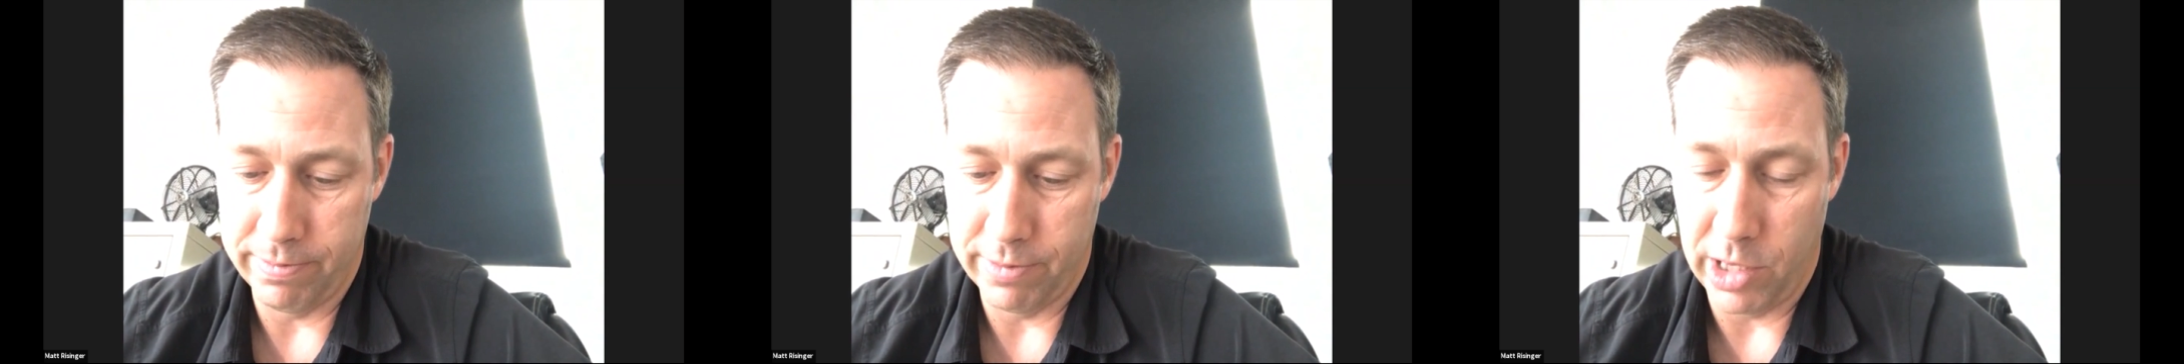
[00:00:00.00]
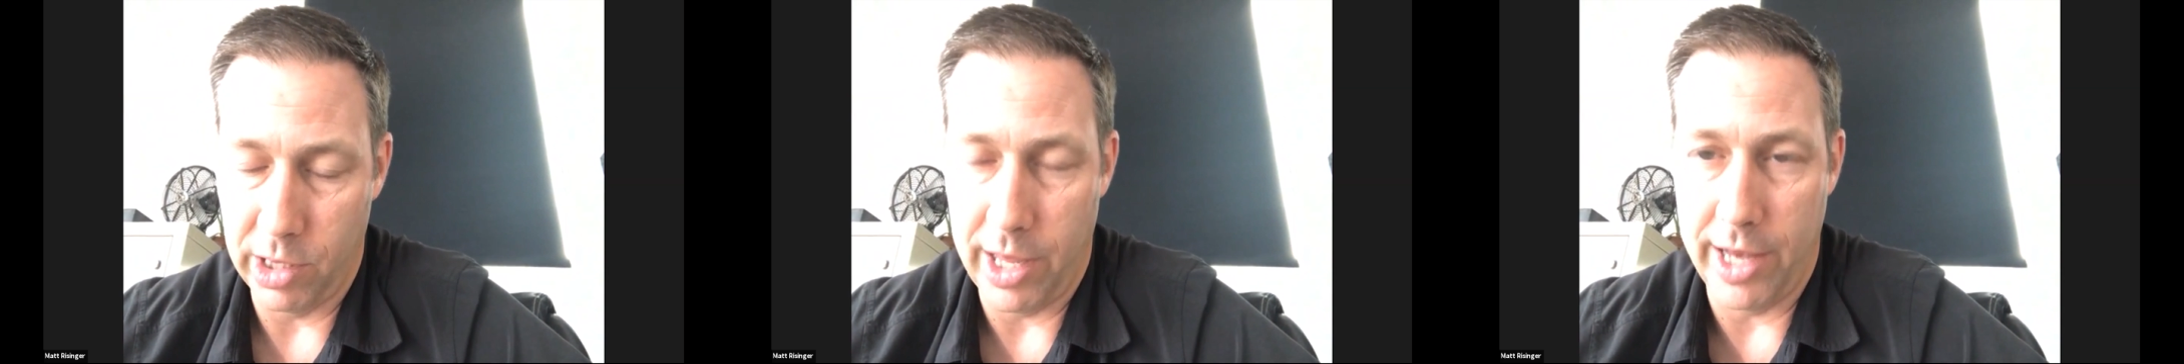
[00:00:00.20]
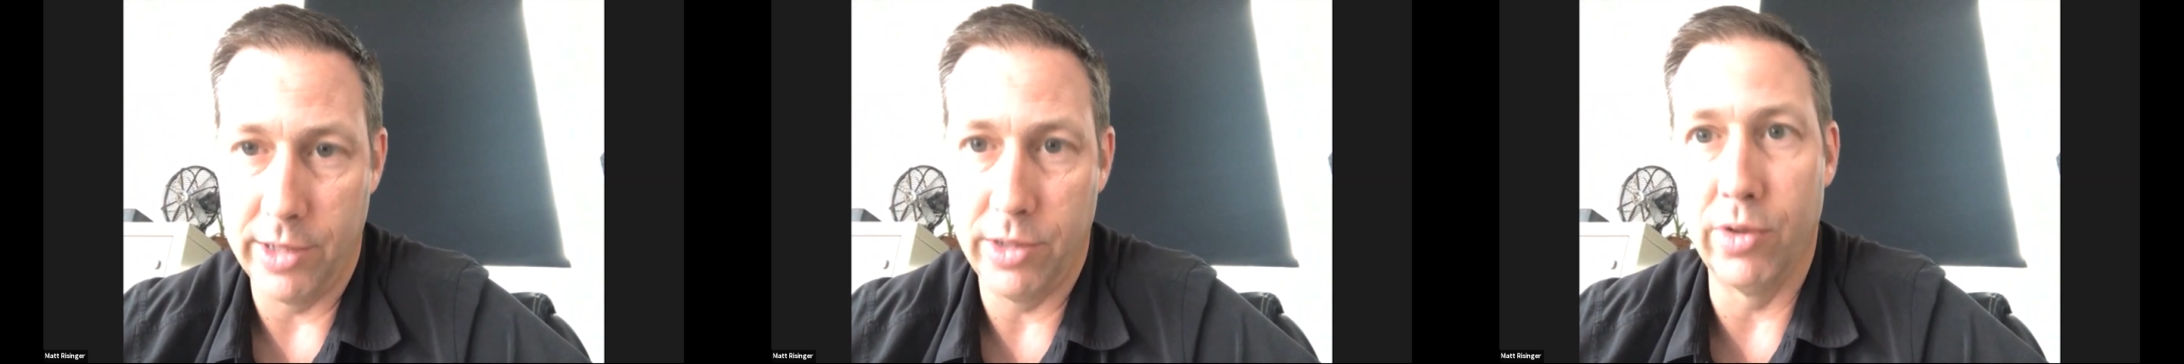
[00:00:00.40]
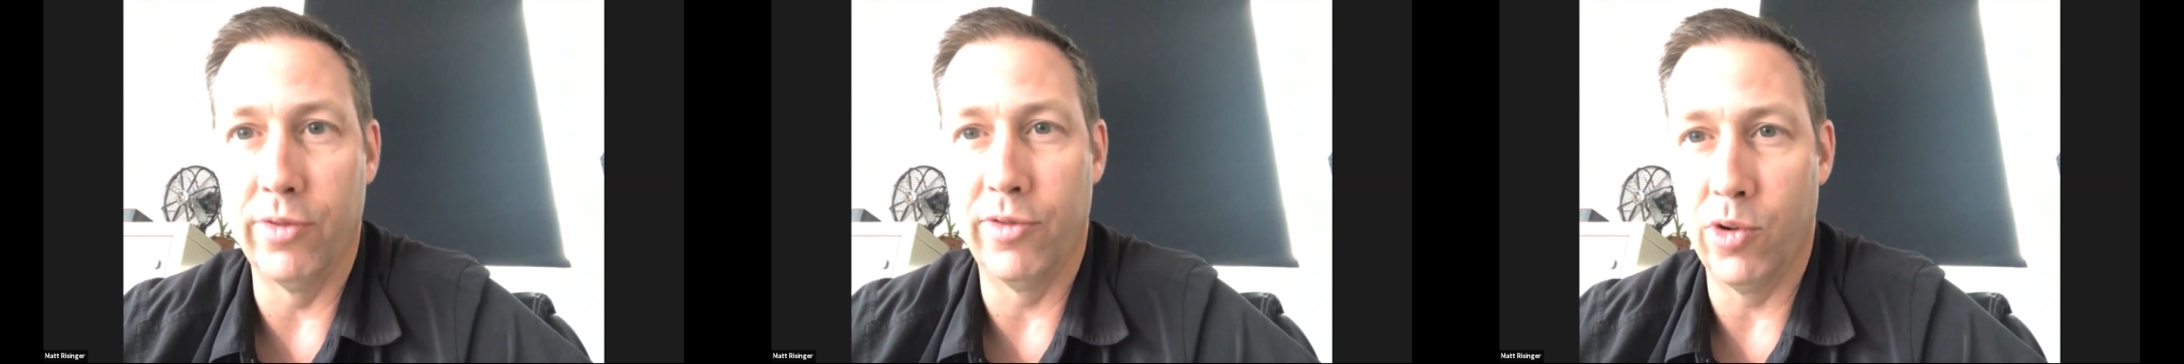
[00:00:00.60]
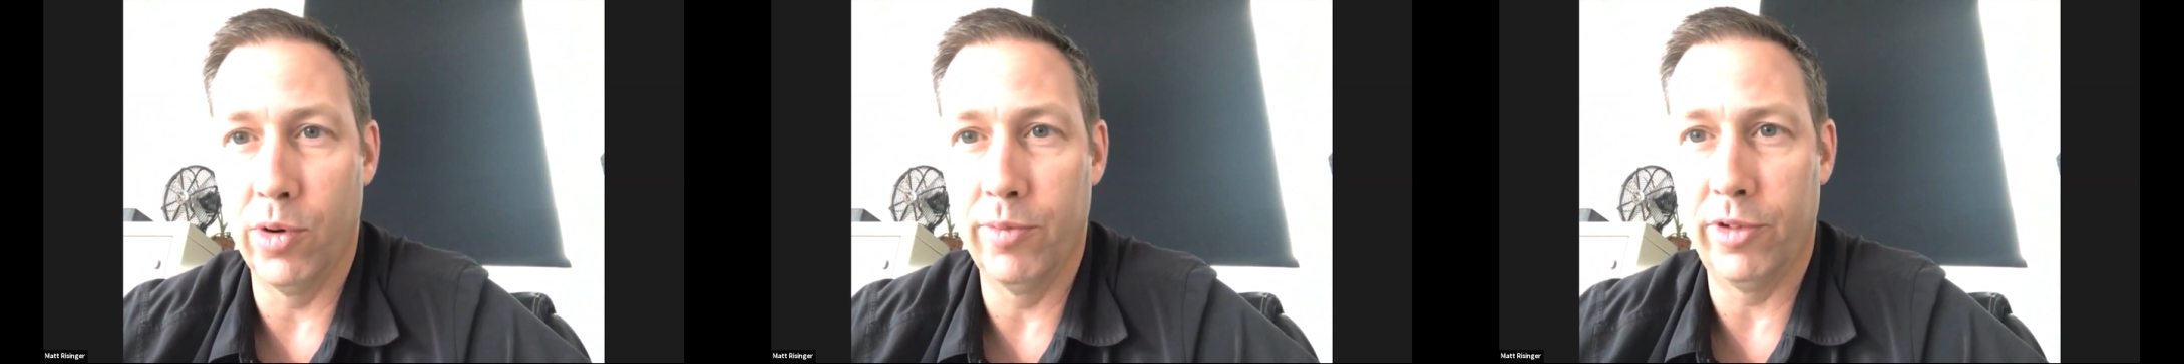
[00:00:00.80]

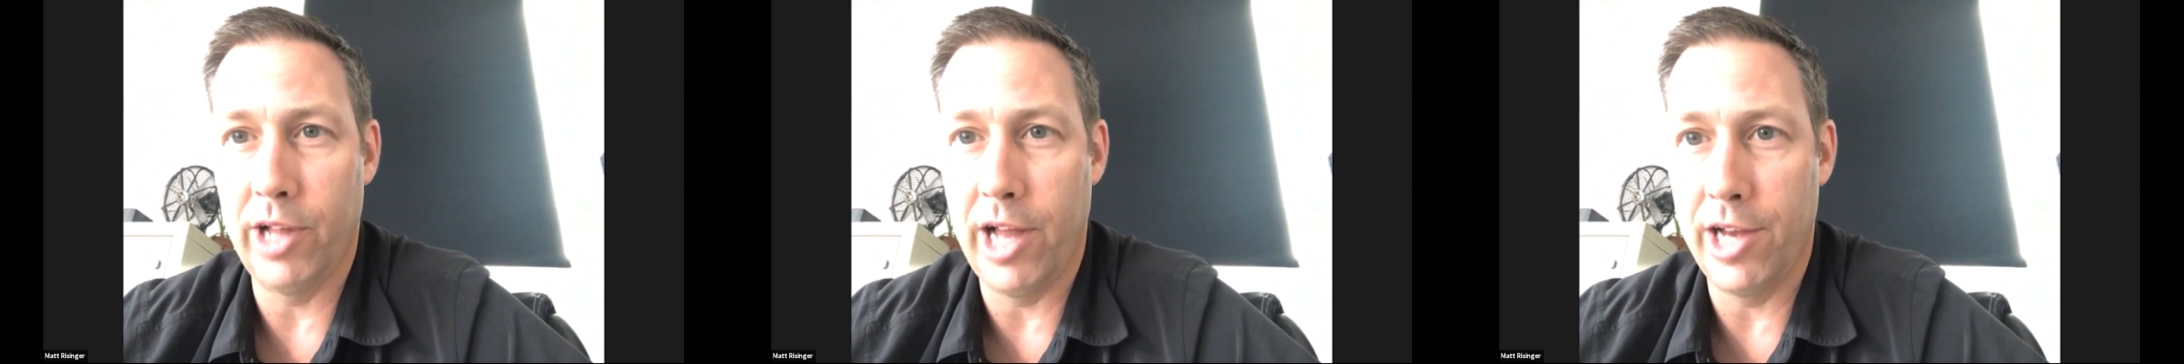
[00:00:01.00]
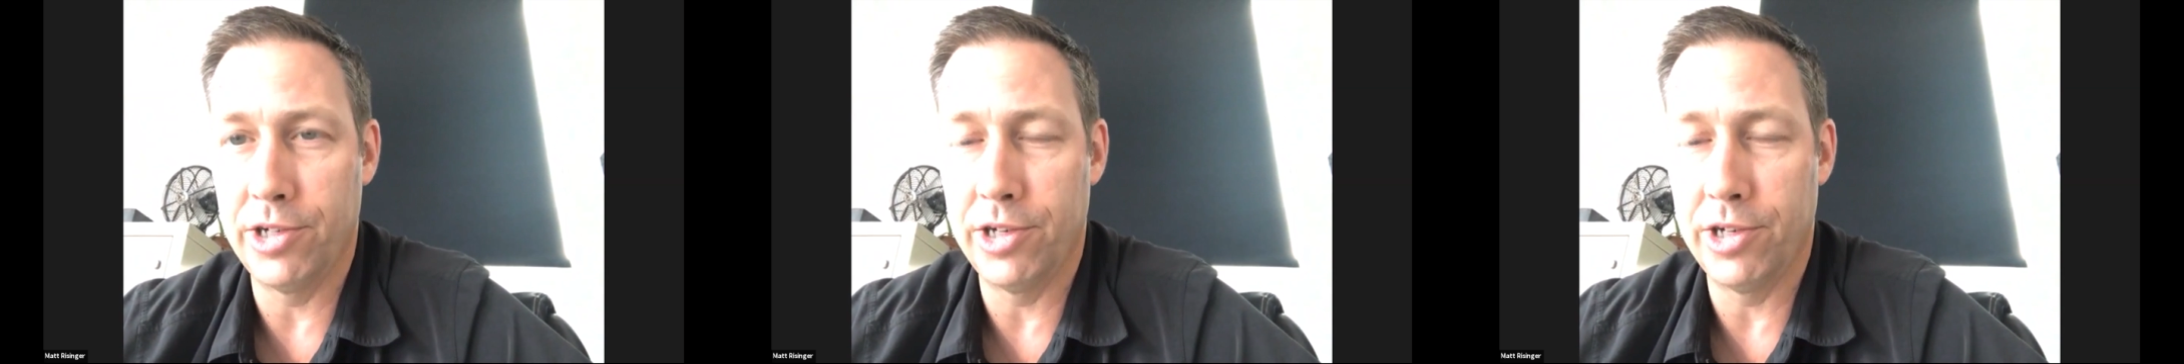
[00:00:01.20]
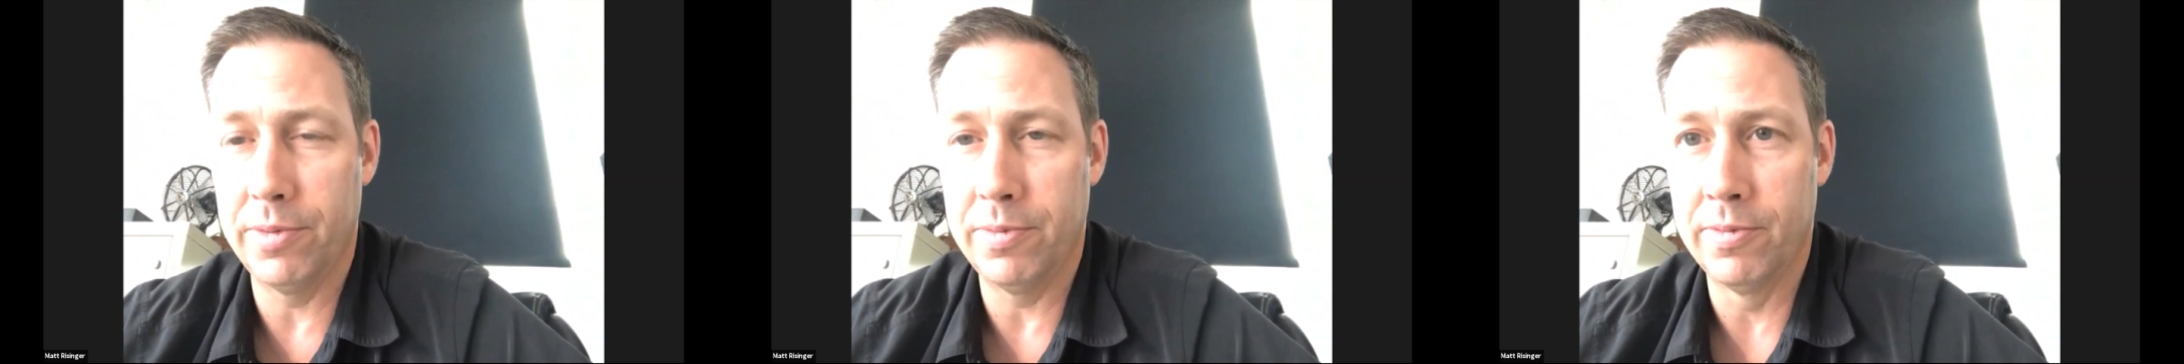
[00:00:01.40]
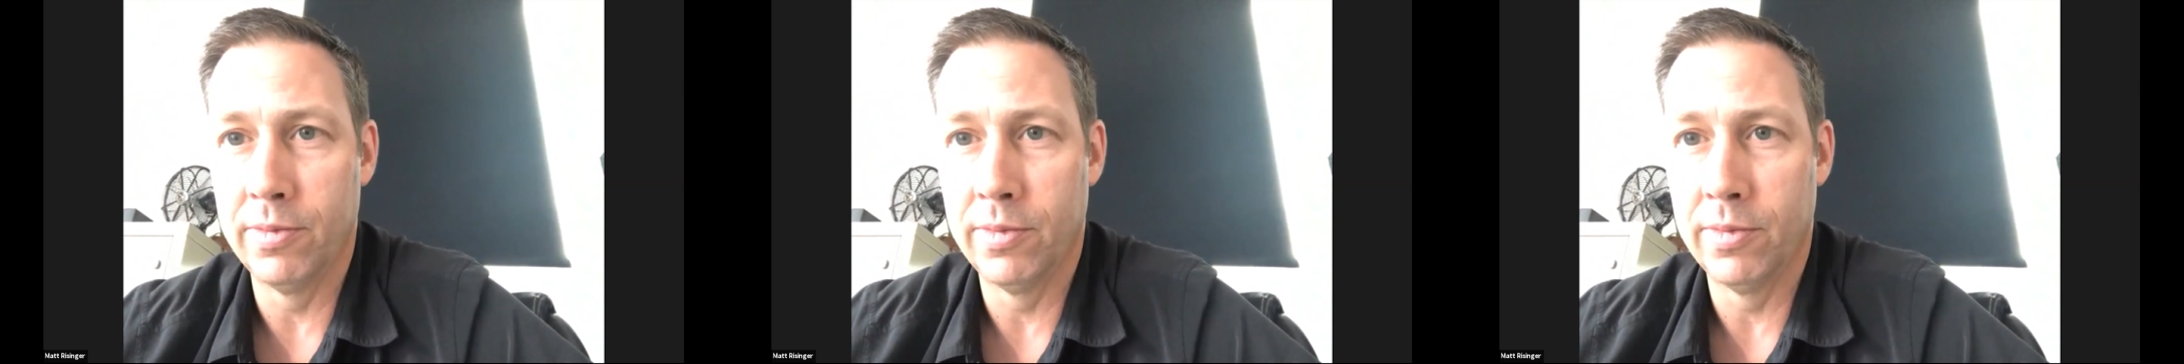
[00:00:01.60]
elastoform flashing.